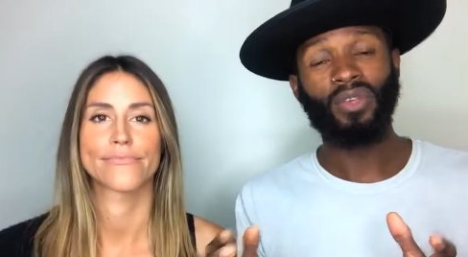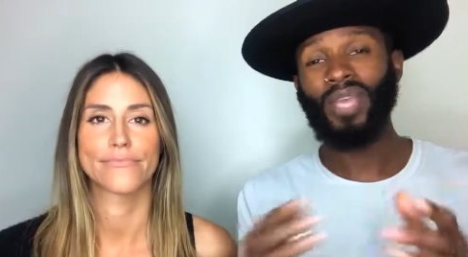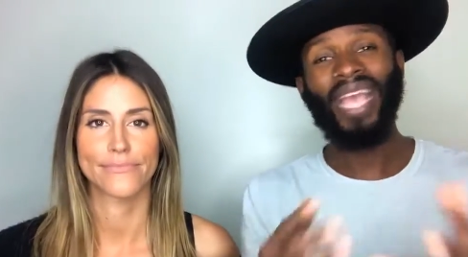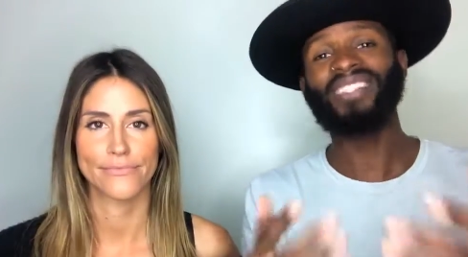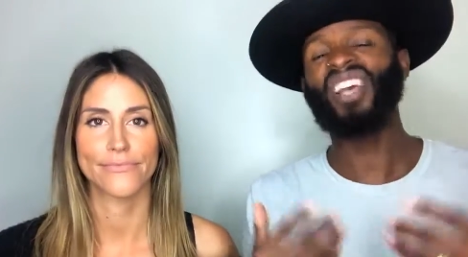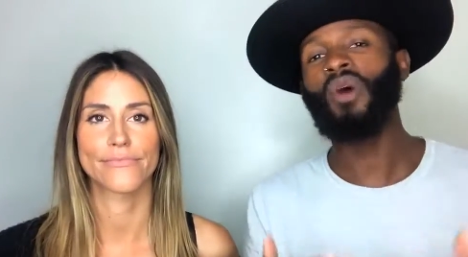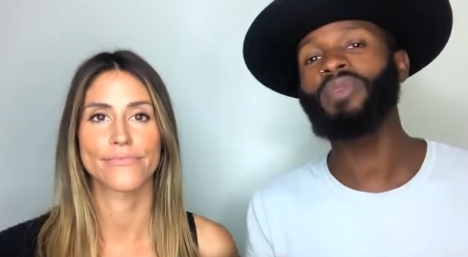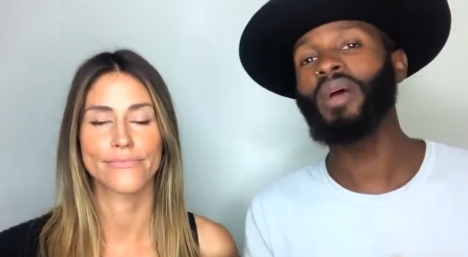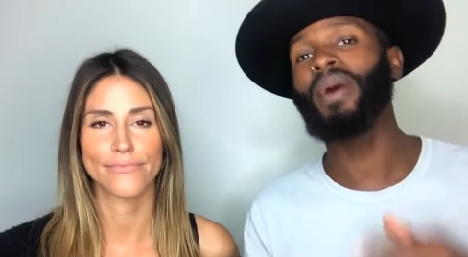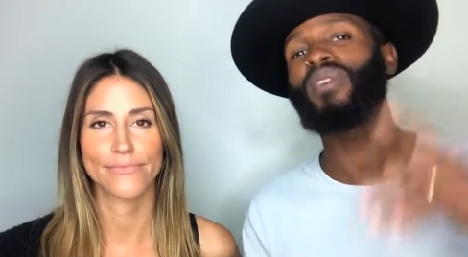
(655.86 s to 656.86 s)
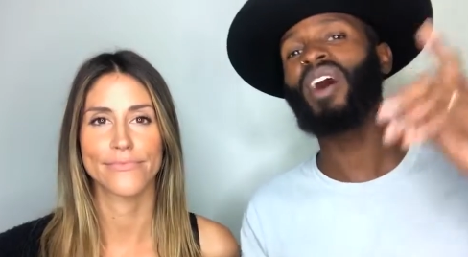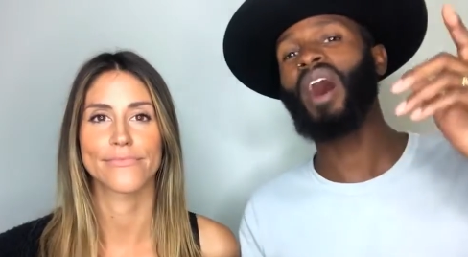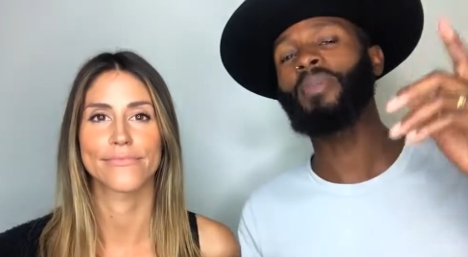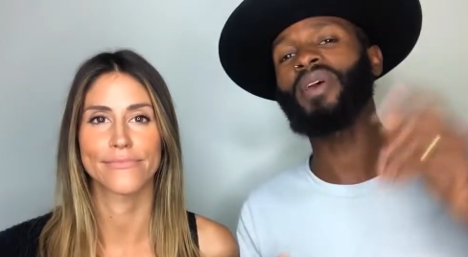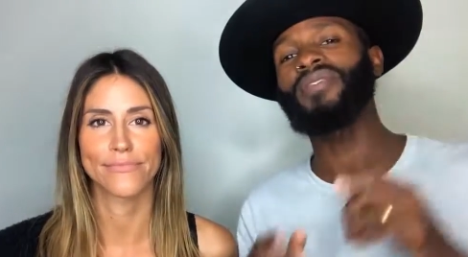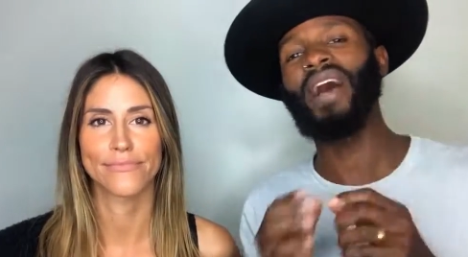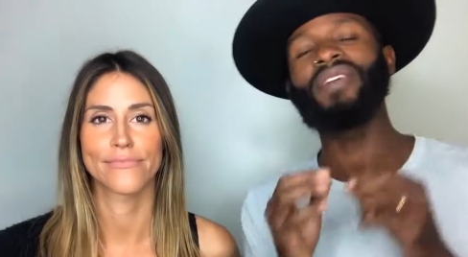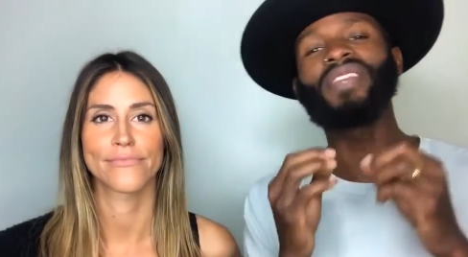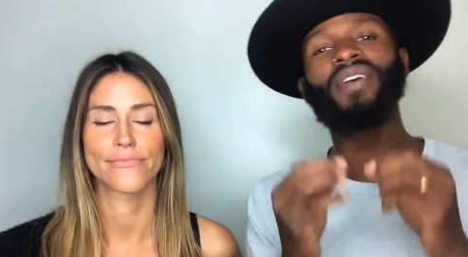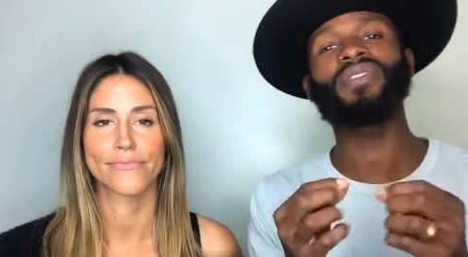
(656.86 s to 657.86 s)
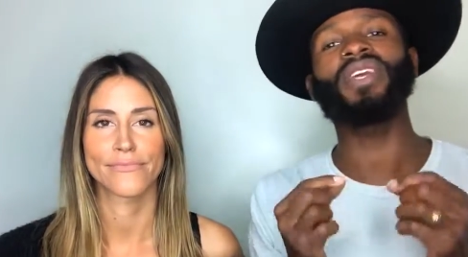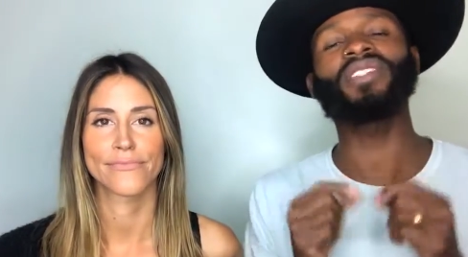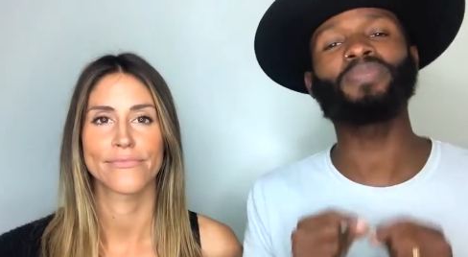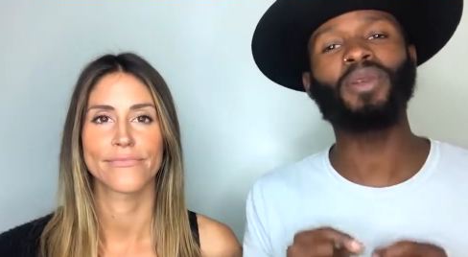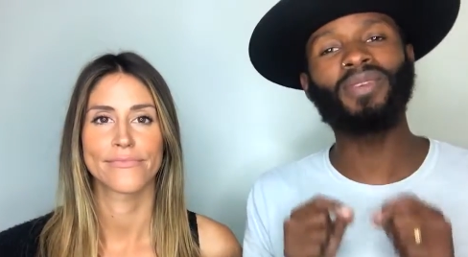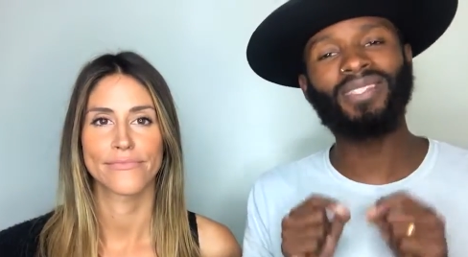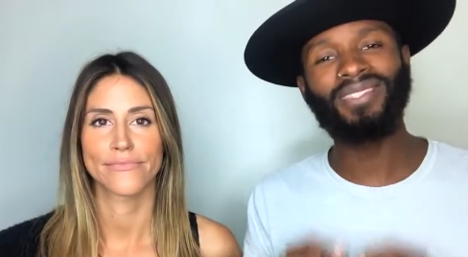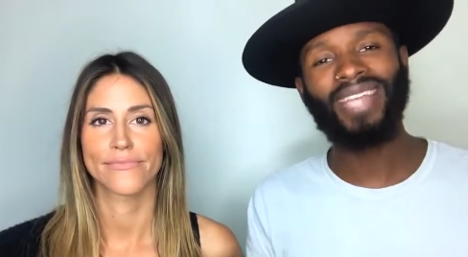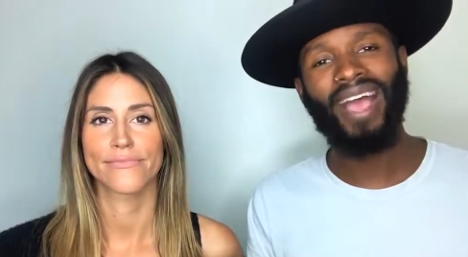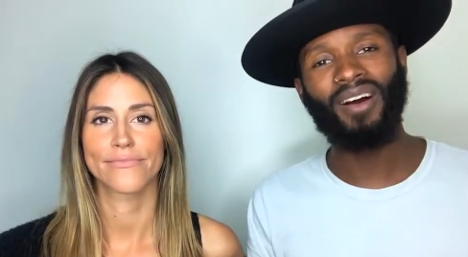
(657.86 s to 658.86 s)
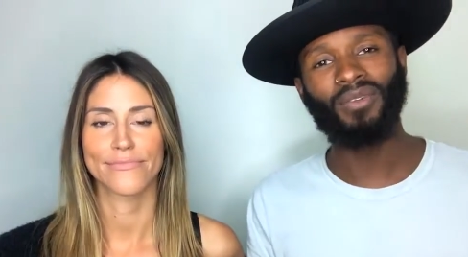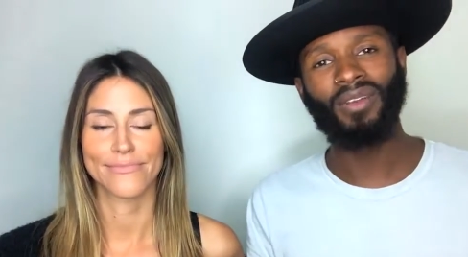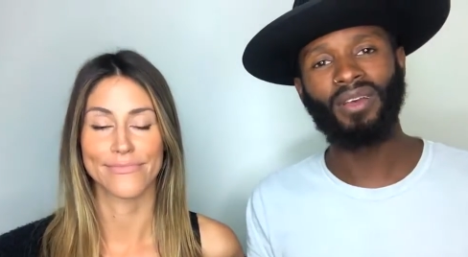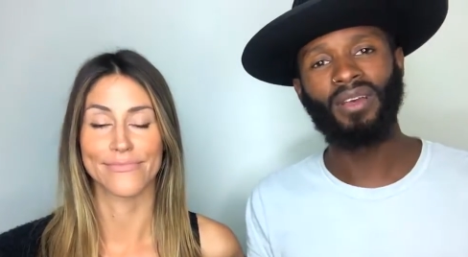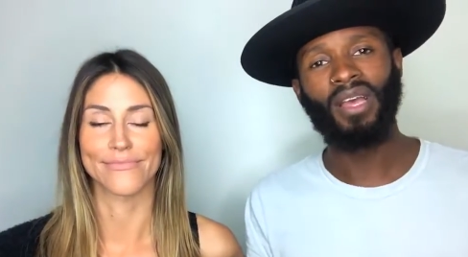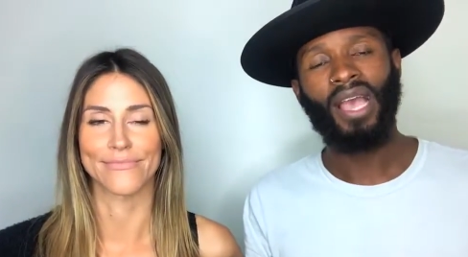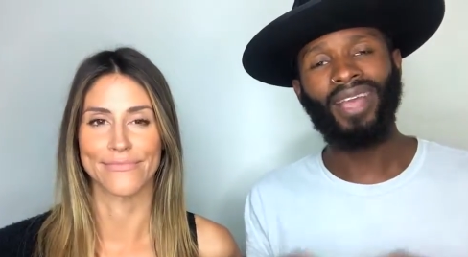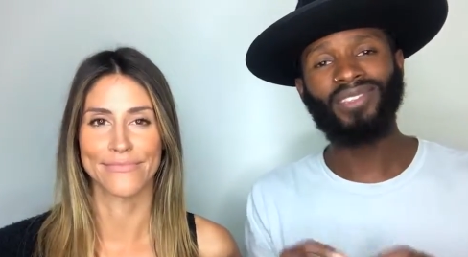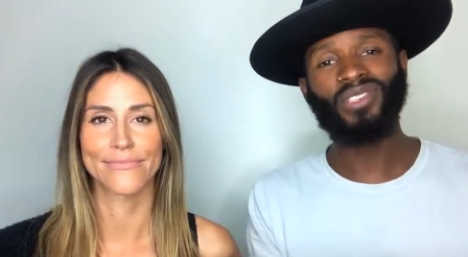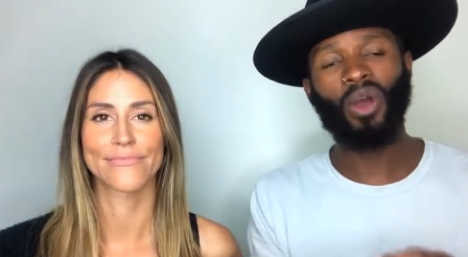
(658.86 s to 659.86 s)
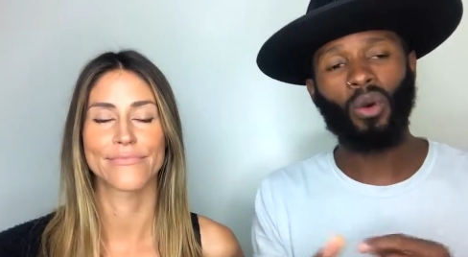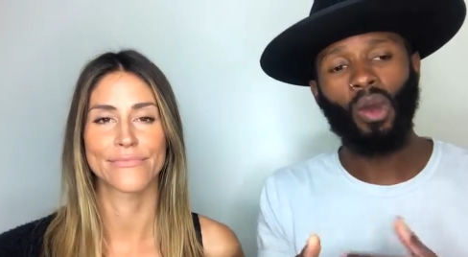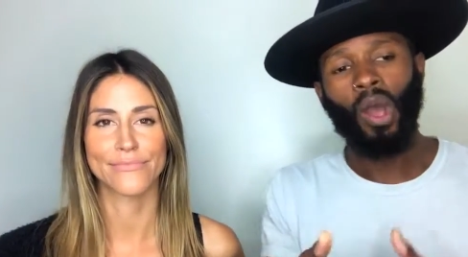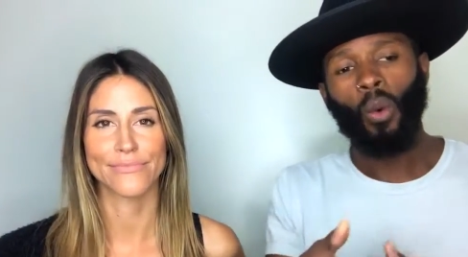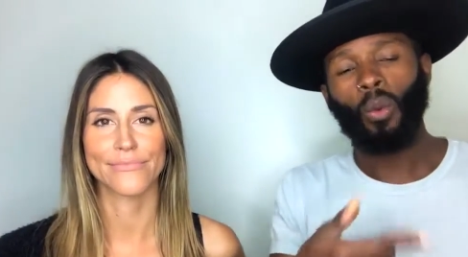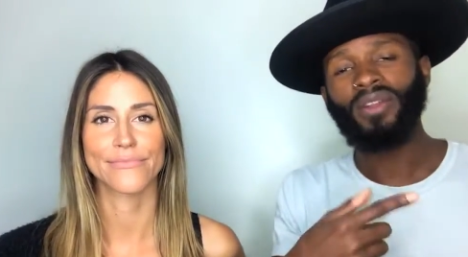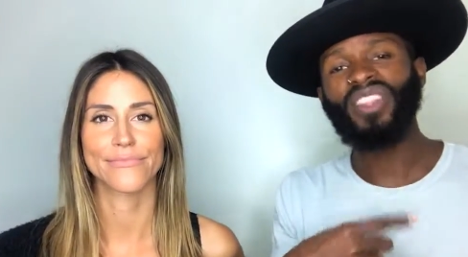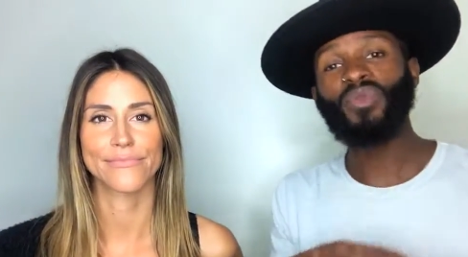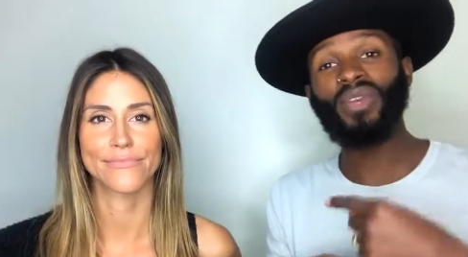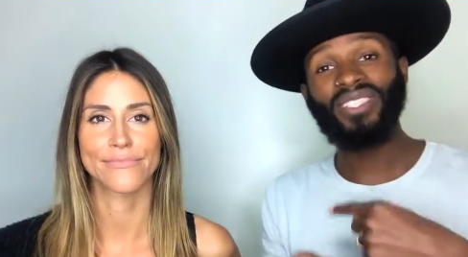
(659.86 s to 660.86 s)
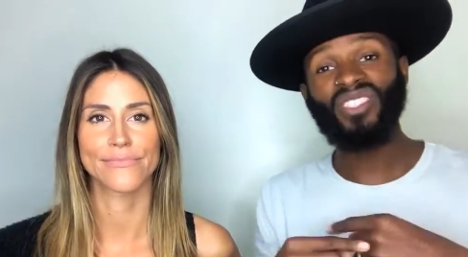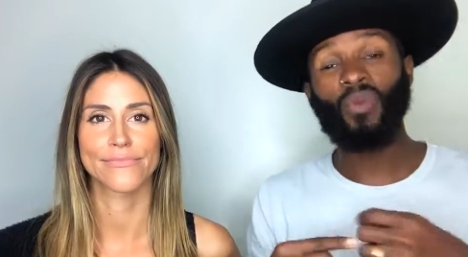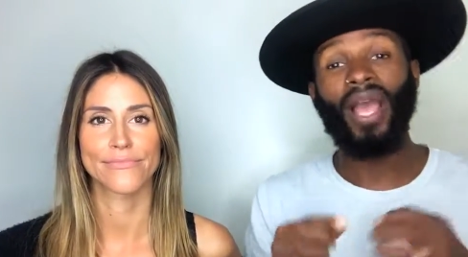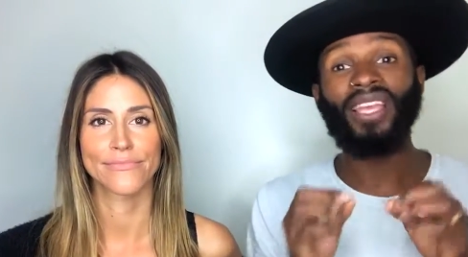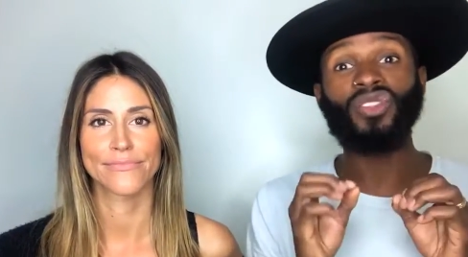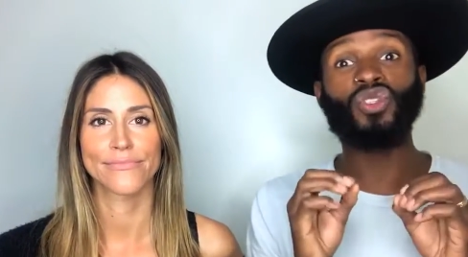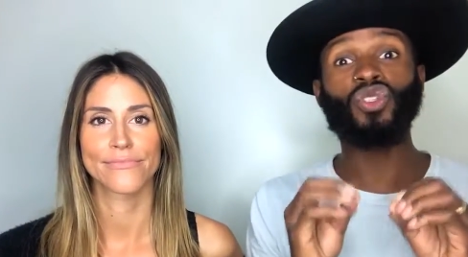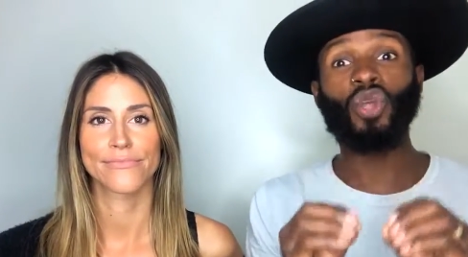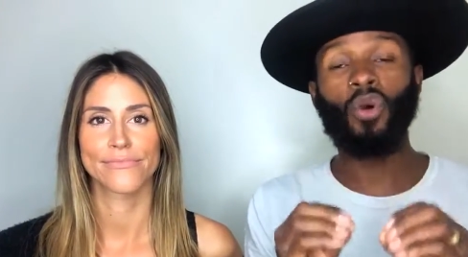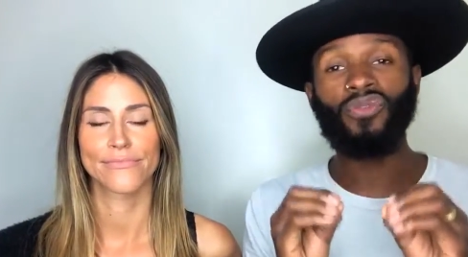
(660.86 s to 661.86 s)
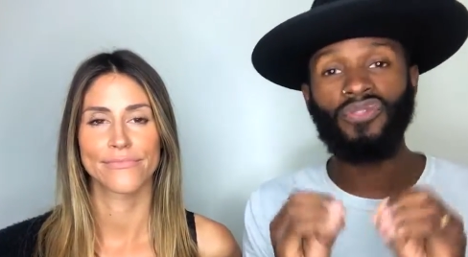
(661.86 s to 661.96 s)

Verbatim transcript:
Speaker 1: You can't tell me about up if I have never experienced down. And so, one of the reasons why it's so